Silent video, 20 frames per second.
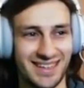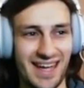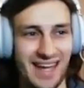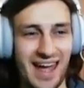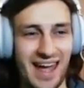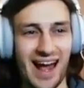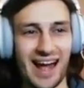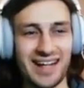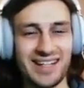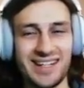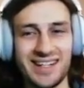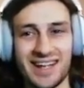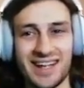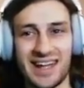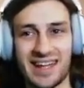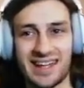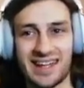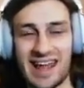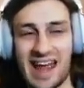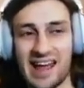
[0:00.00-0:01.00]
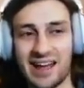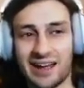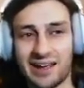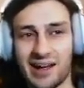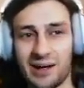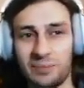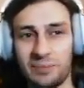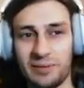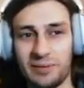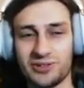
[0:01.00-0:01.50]
I did that a
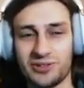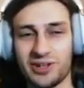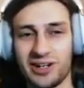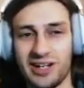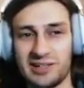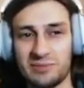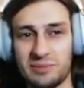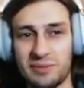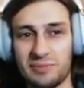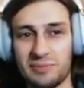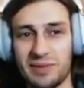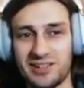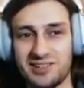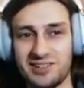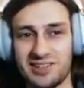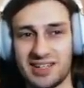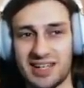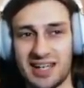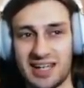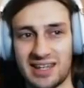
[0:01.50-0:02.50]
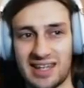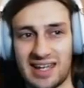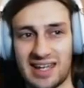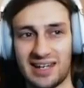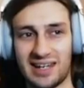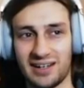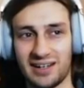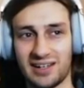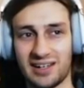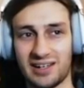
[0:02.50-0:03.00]
couple of tries, but managed to get that
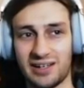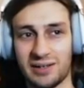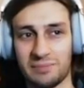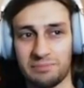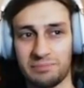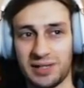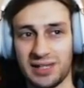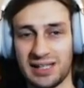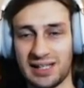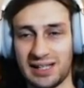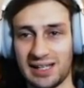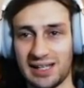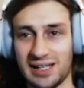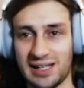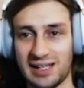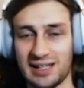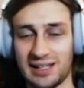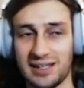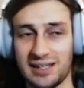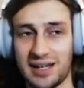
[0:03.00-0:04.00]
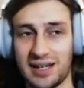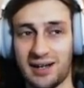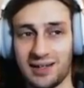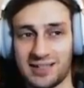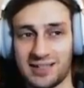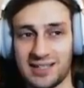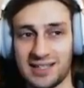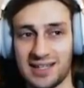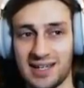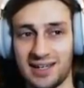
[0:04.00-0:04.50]
like completely
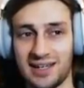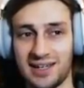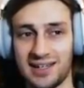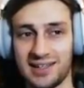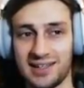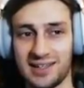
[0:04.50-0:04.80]
RTA.